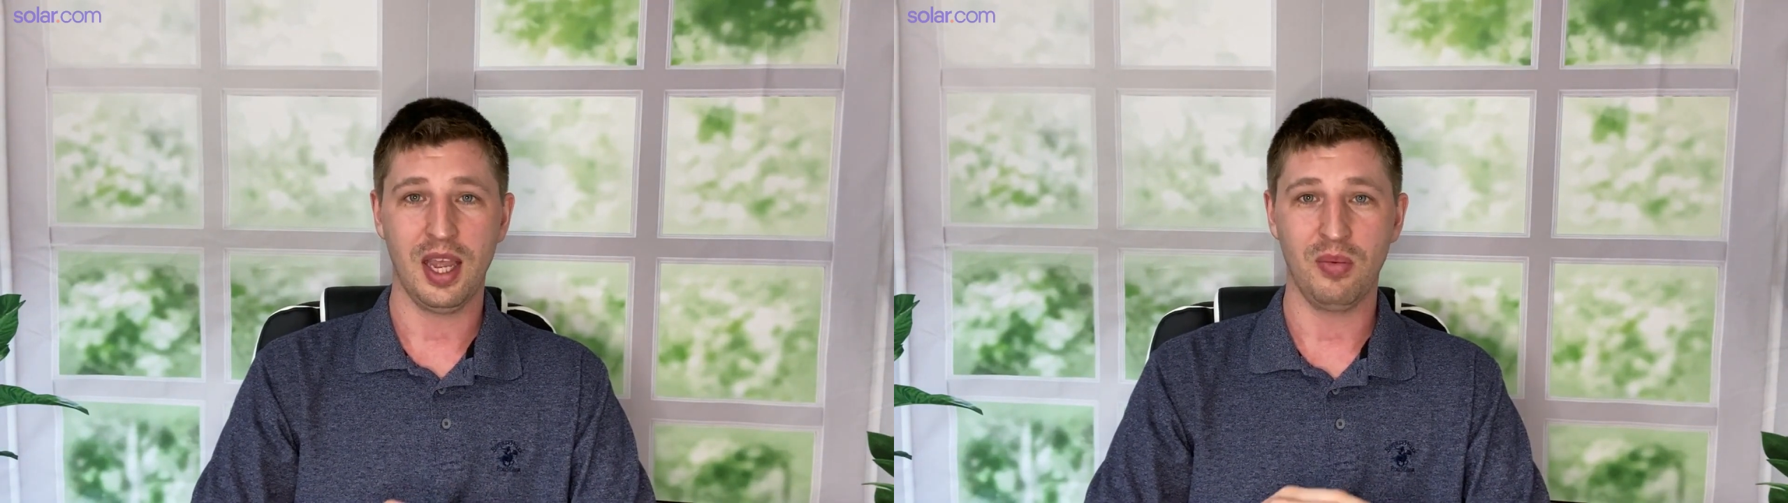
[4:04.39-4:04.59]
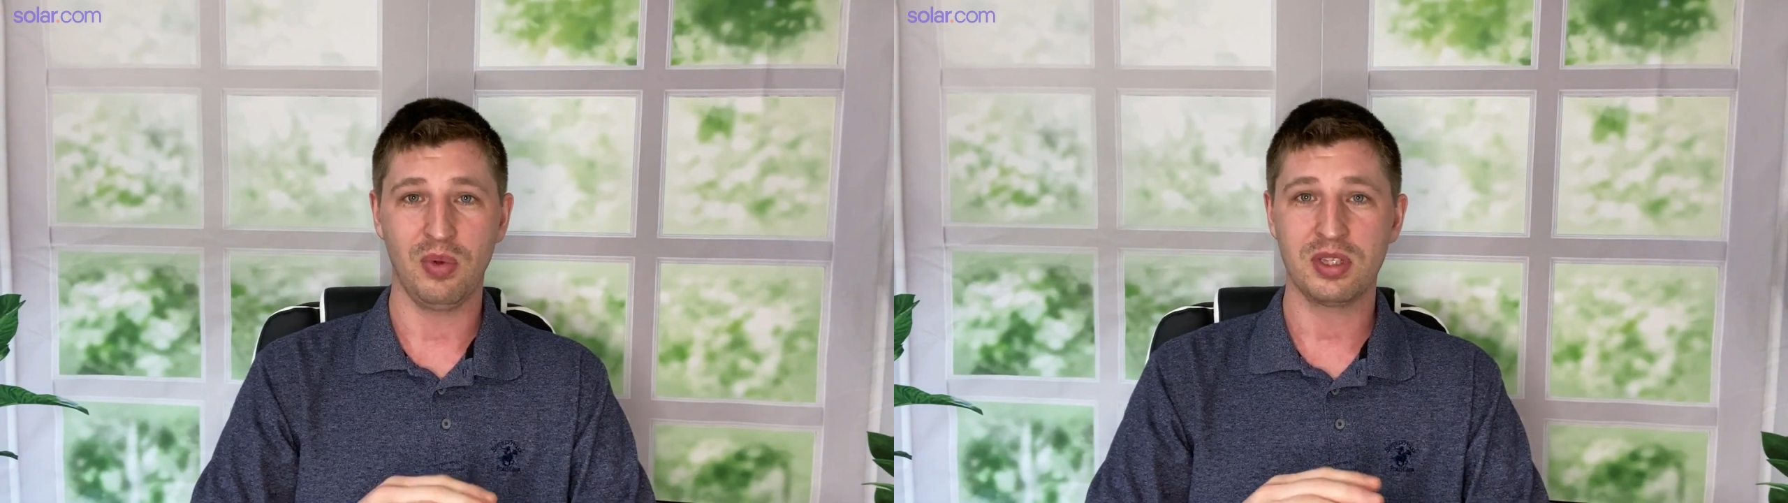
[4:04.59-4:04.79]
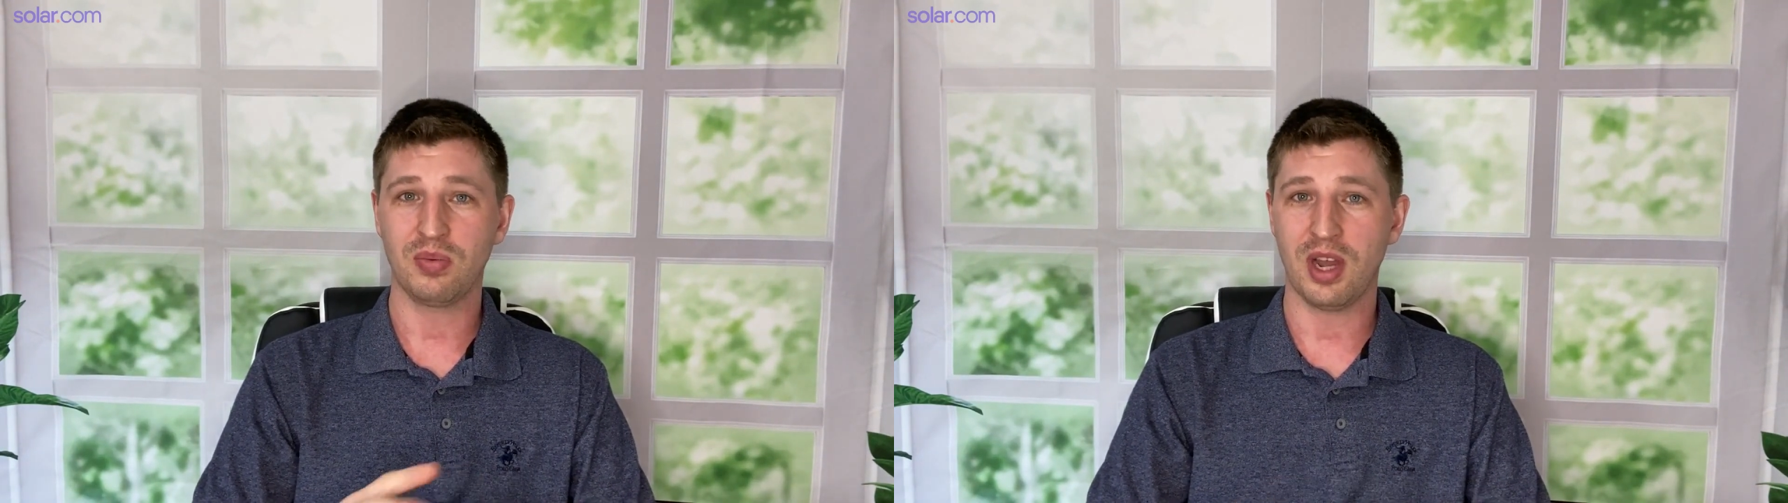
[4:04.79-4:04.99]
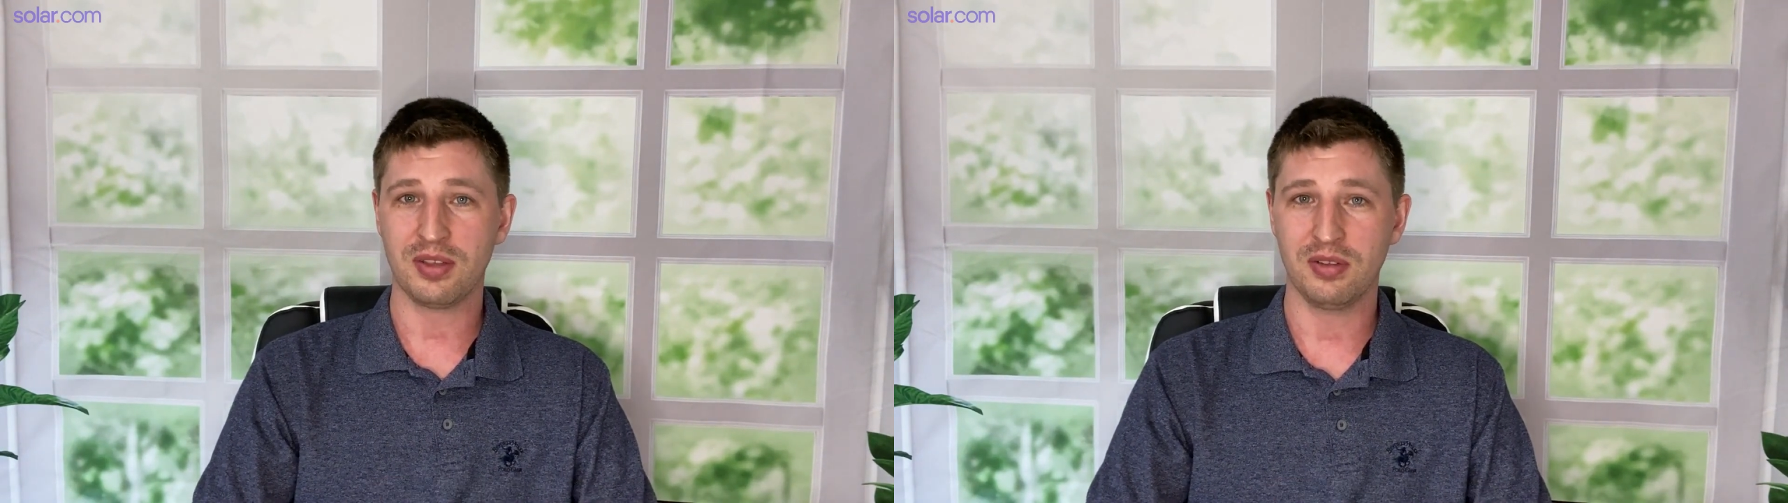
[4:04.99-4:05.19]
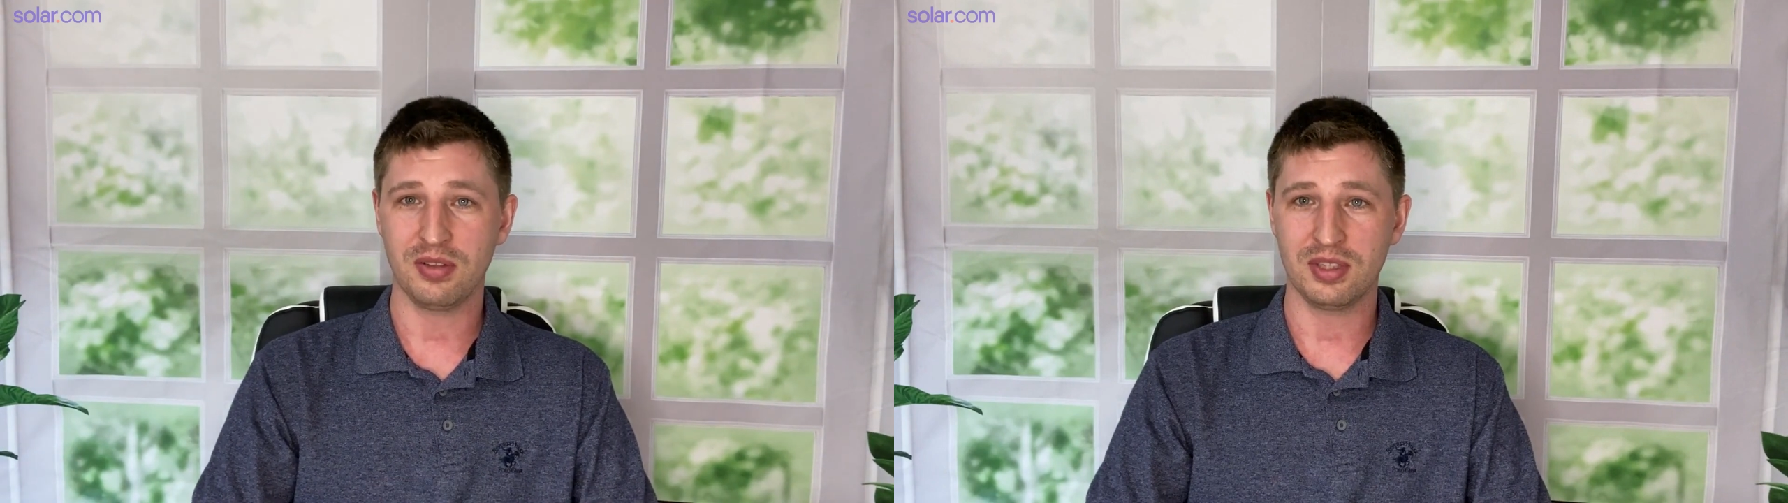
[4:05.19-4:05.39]
And let's
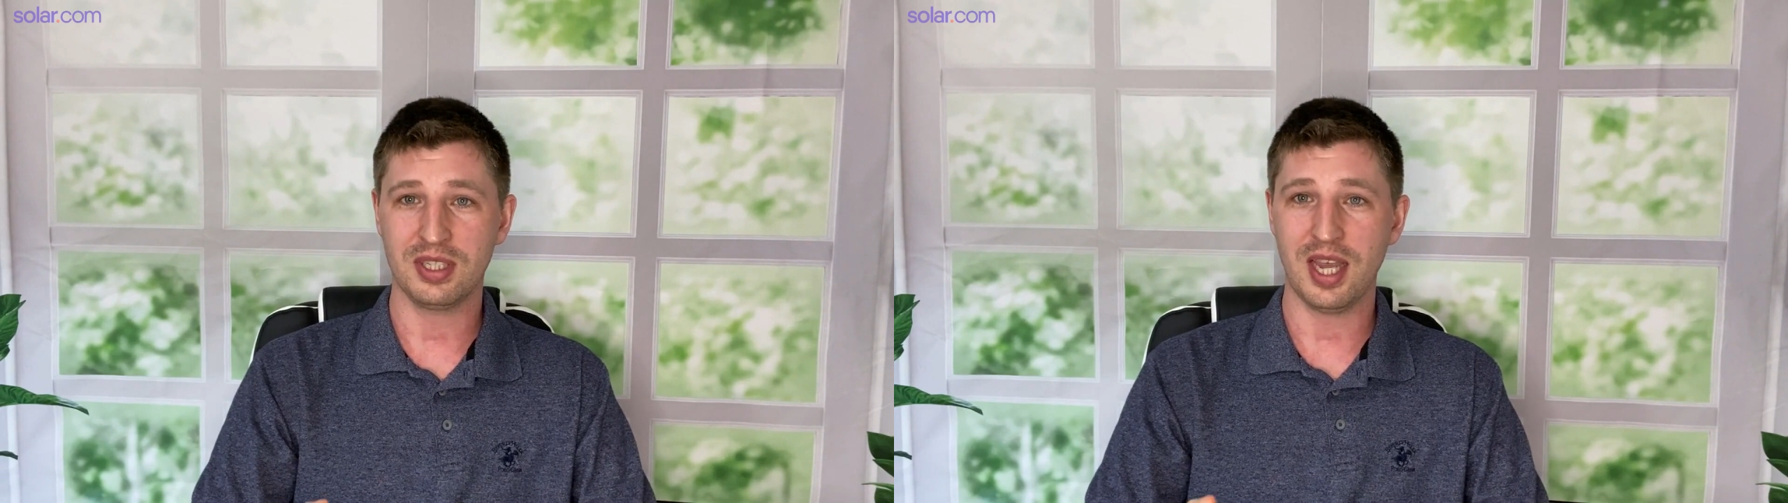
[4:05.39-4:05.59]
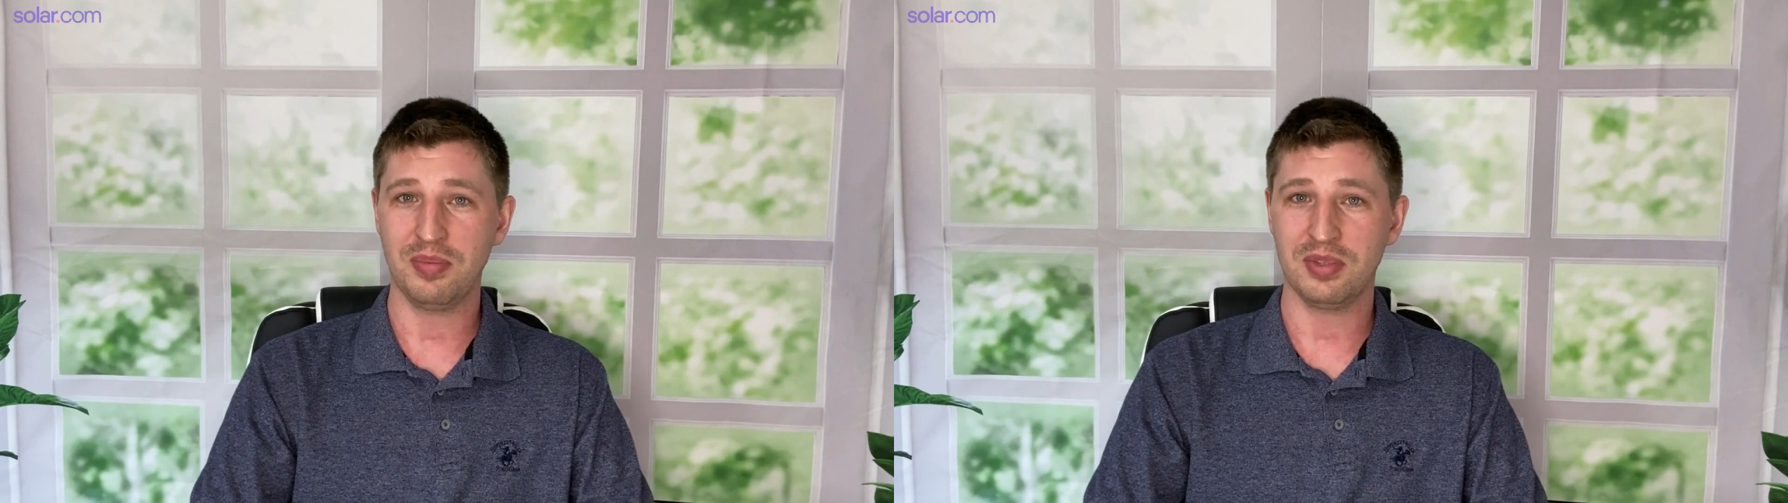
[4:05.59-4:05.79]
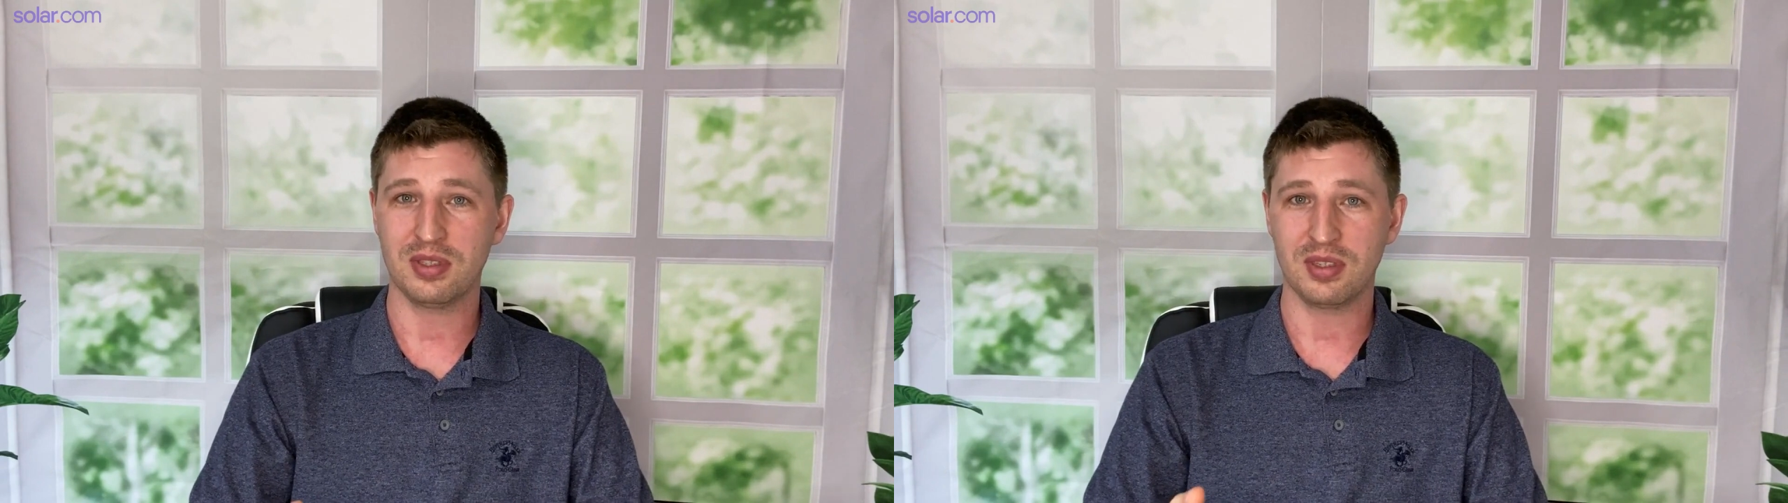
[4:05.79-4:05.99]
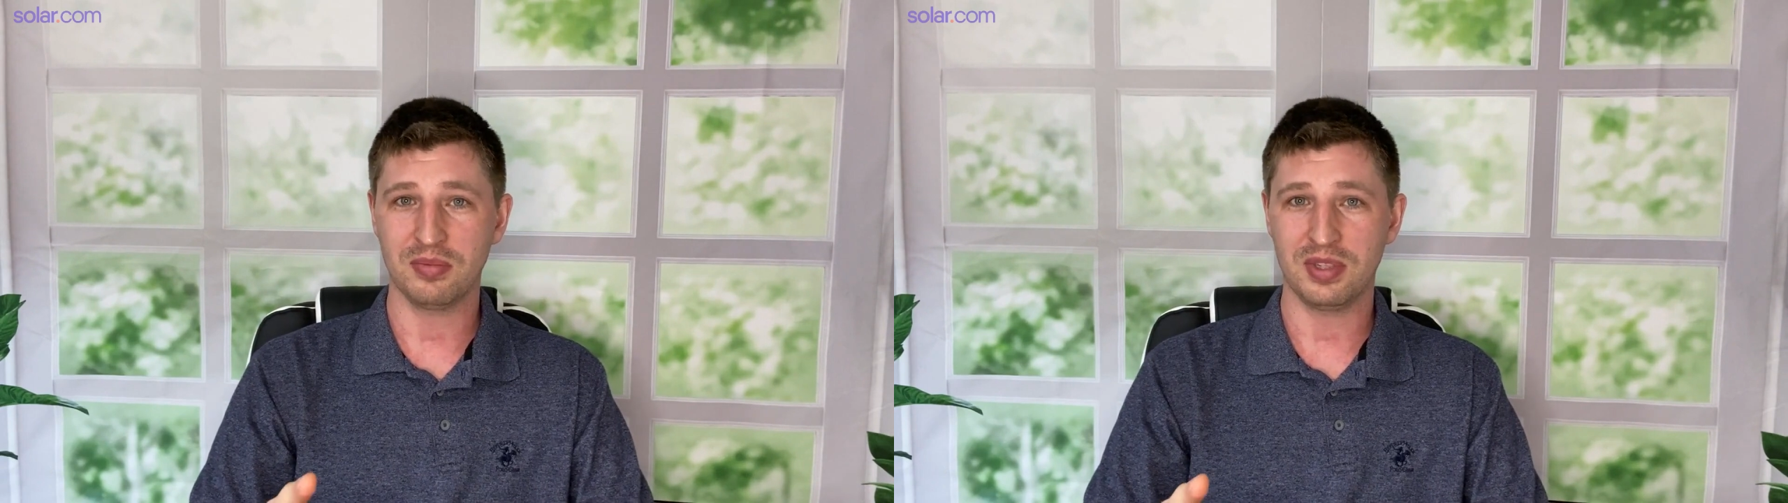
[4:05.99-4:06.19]
walk through the steps and some